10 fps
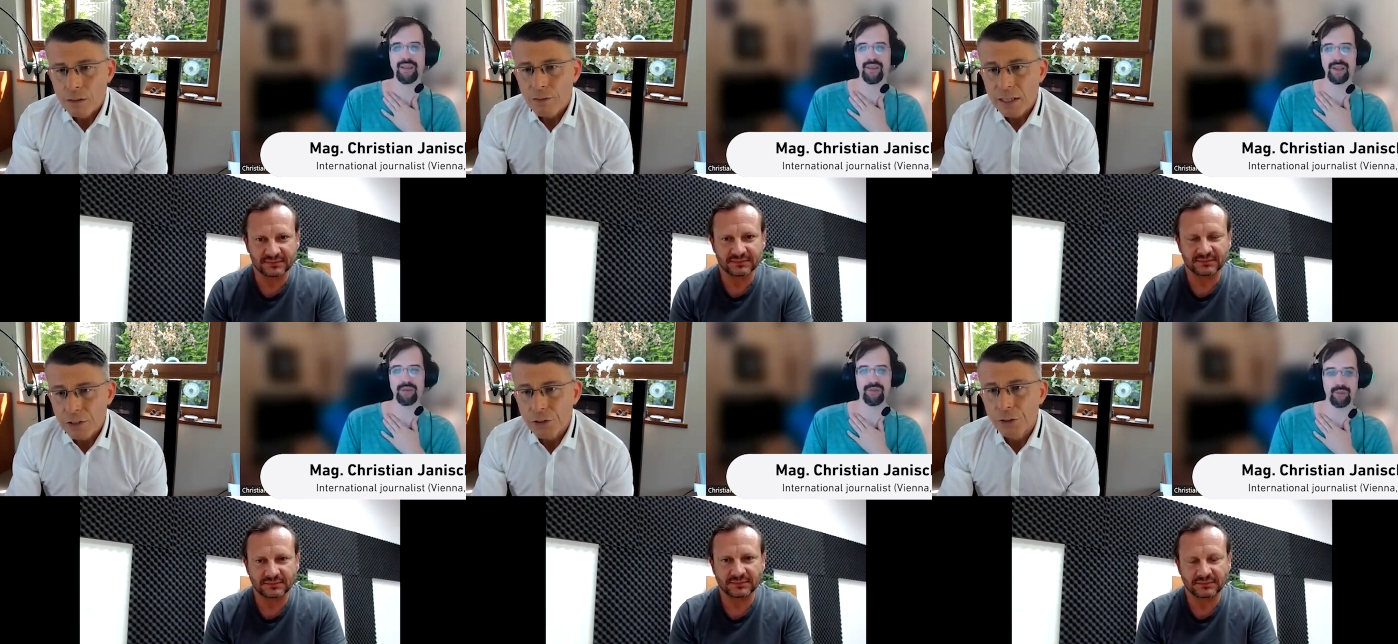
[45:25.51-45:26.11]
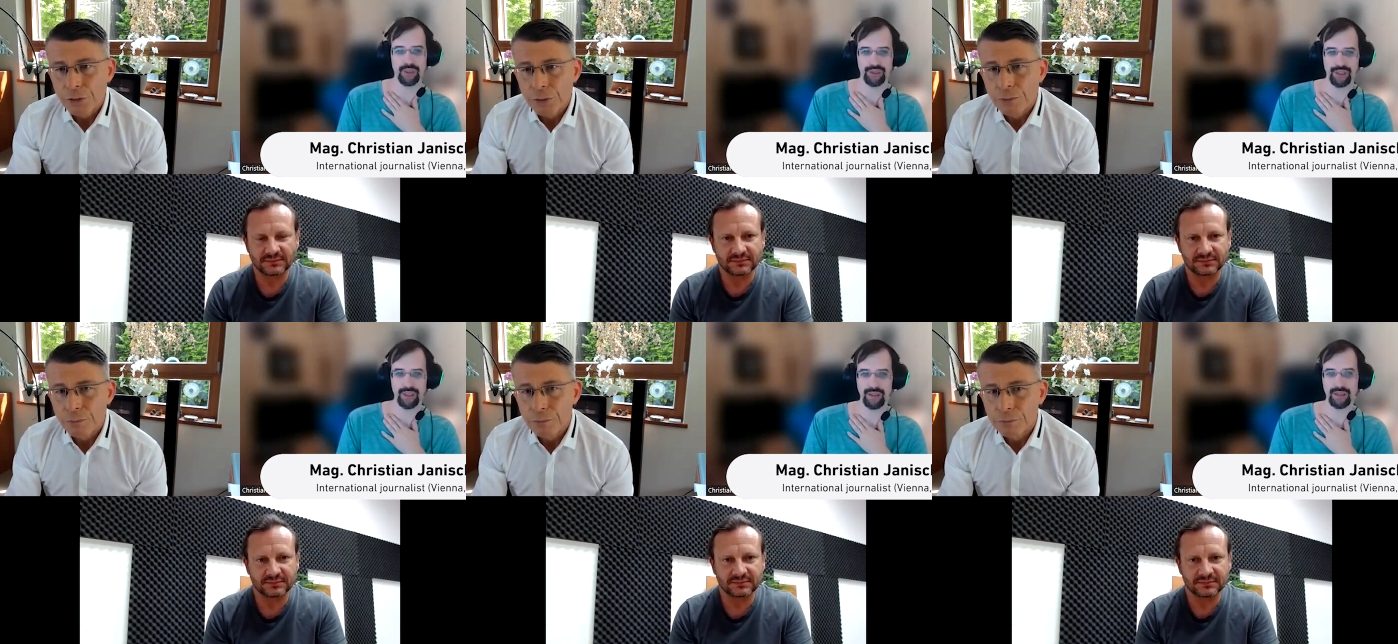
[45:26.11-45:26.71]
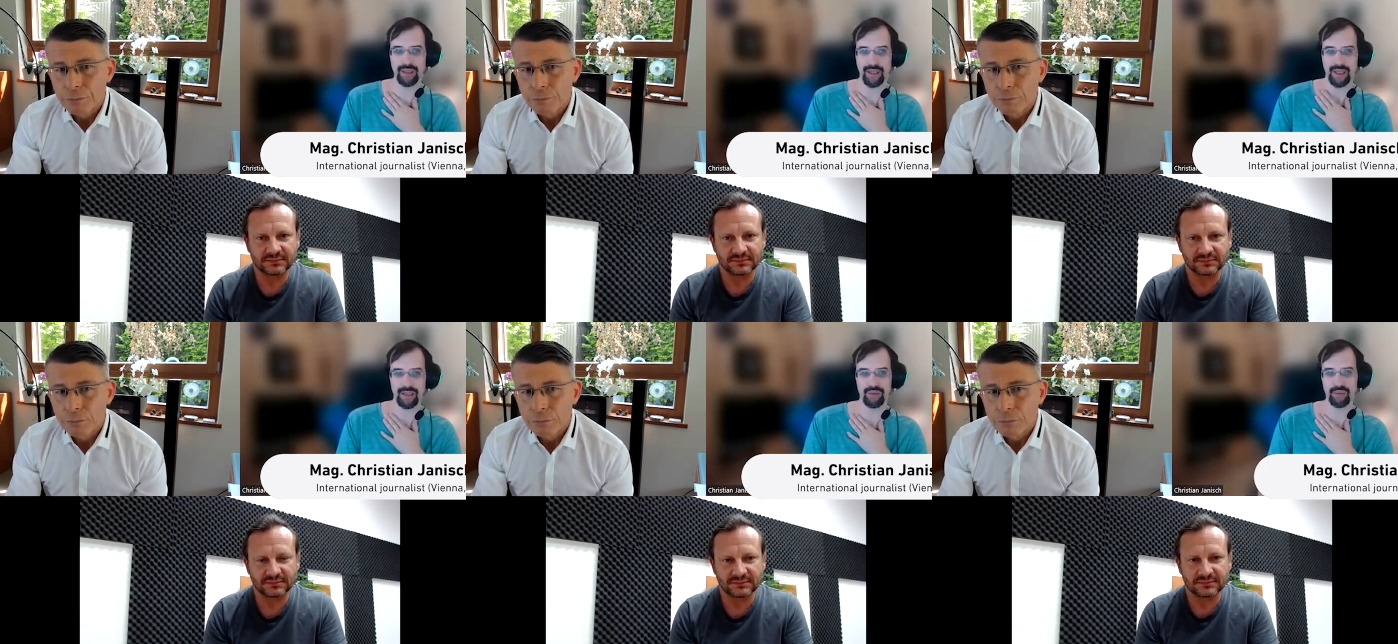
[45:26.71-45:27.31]
Speaker 1: Thank, thank you. you for watching
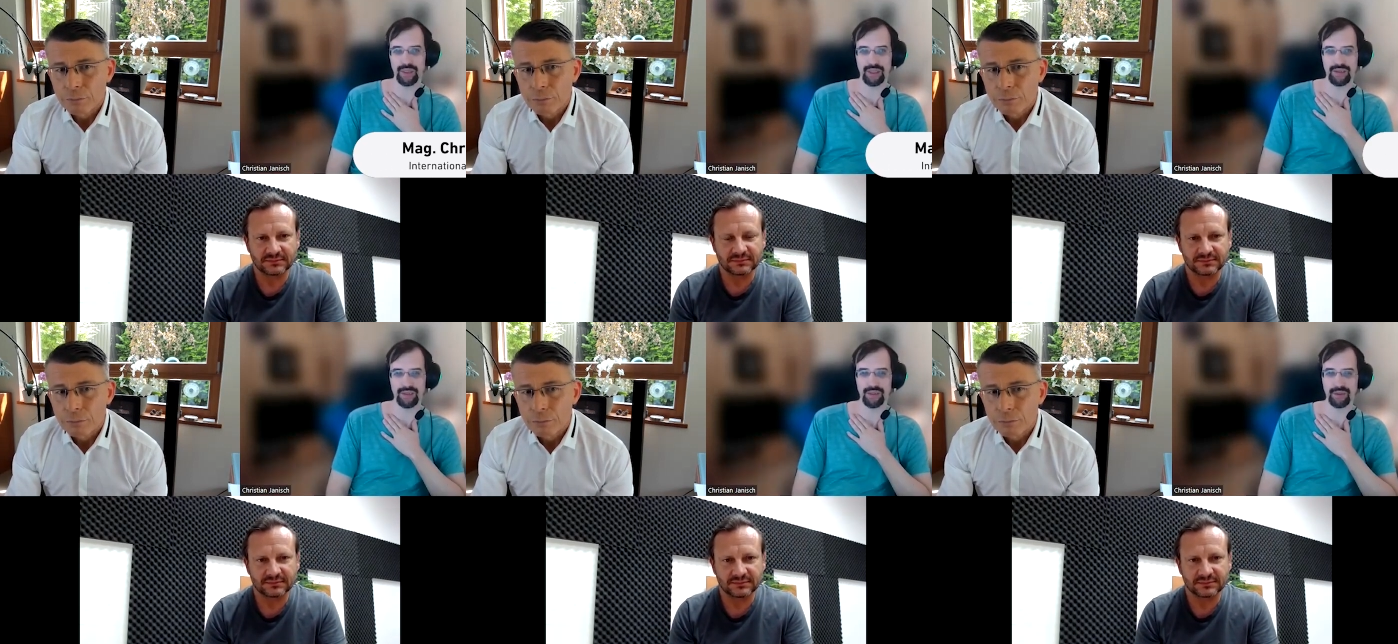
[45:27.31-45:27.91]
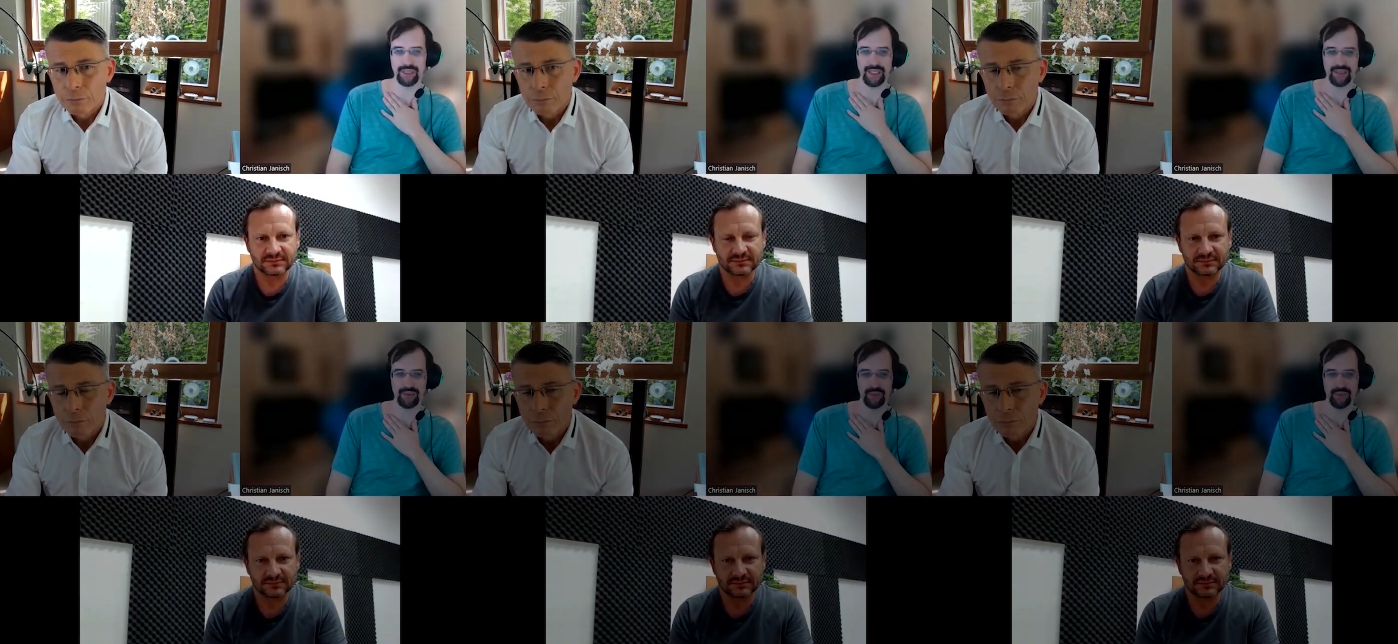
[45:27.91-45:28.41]
and we see you again